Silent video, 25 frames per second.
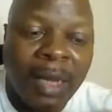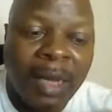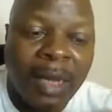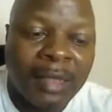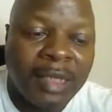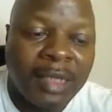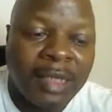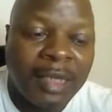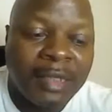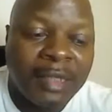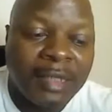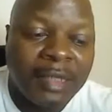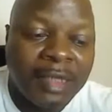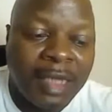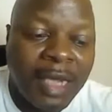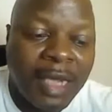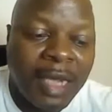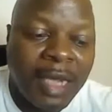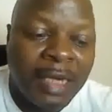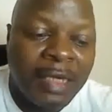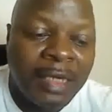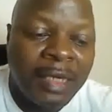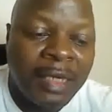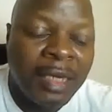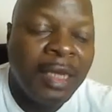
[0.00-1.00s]
as I
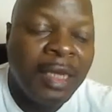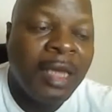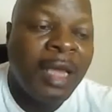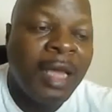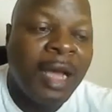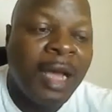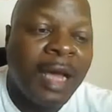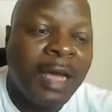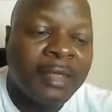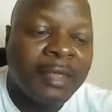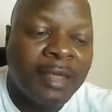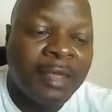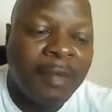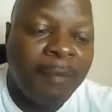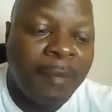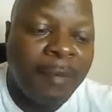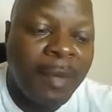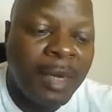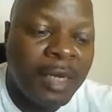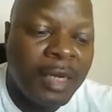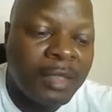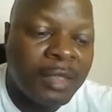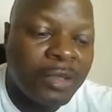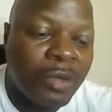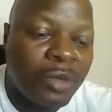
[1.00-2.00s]
said, as the
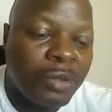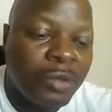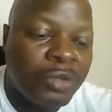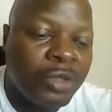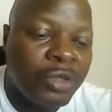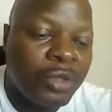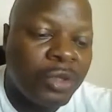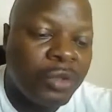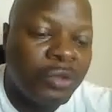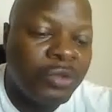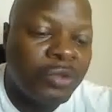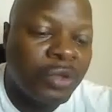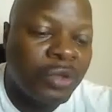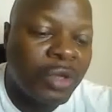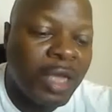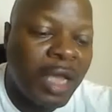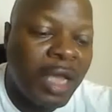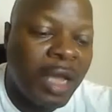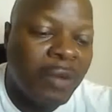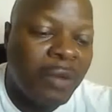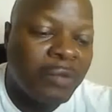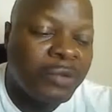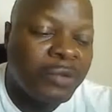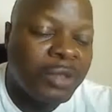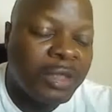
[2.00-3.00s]
minutes continue to
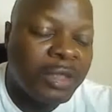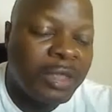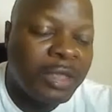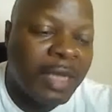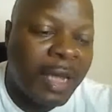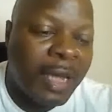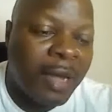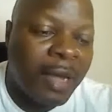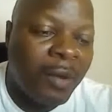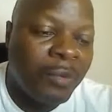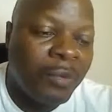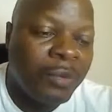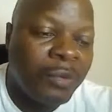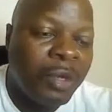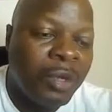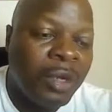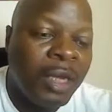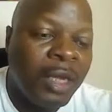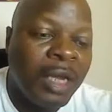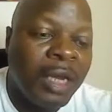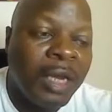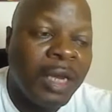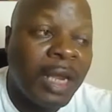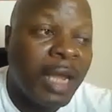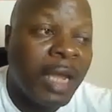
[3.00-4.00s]
count down,
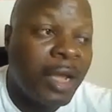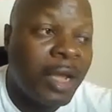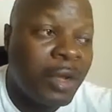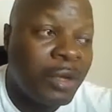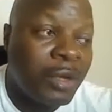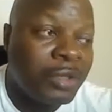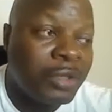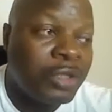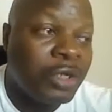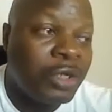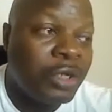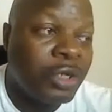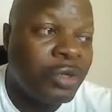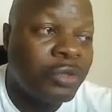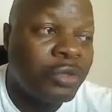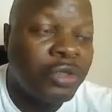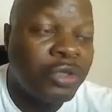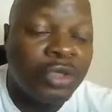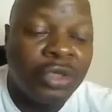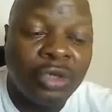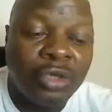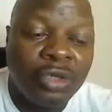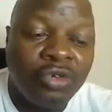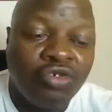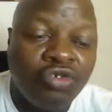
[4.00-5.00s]
that continues
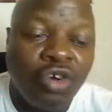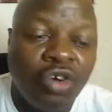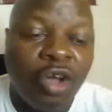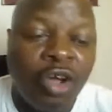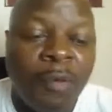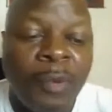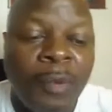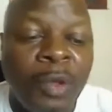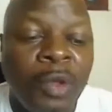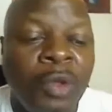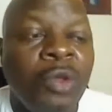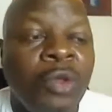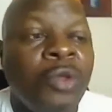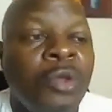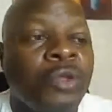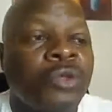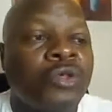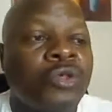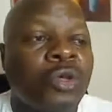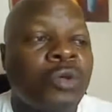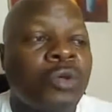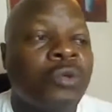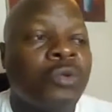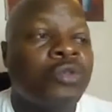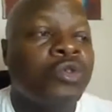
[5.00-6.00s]
to drop.
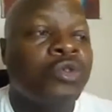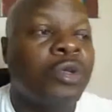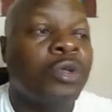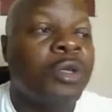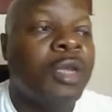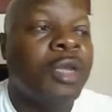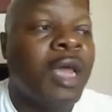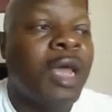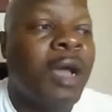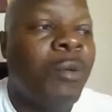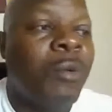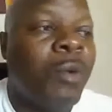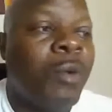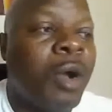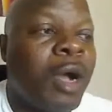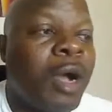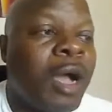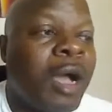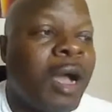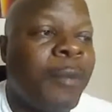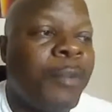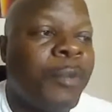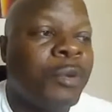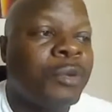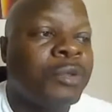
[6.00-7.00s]
So now what
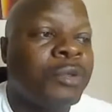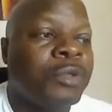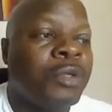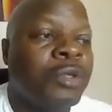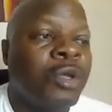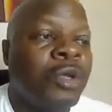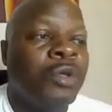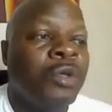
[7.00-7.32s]
happens?